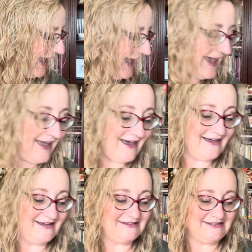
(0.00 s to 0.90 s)

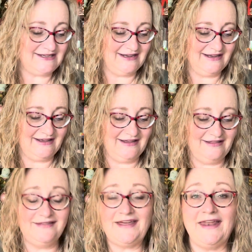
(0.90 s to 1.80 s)
and
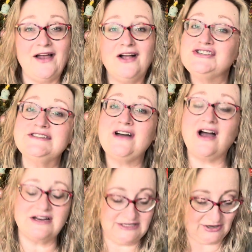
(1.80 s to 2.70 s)
then I'll just
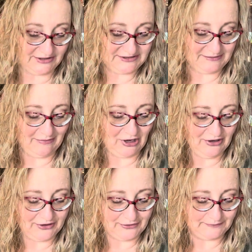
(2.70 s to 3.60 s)
talk to y'all
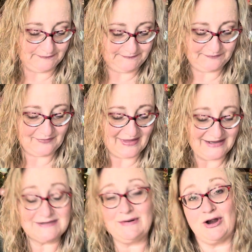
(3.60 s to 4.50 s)
tomorrow.
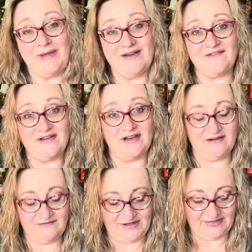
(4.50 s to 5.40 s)
Tomorrow we have
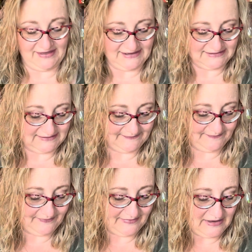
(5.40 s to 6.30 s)
fun things.
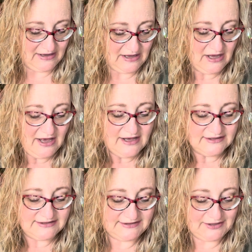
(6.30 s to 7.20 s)

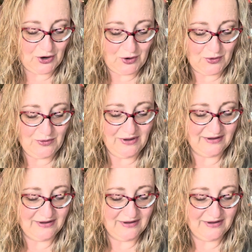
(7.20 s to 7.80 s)
So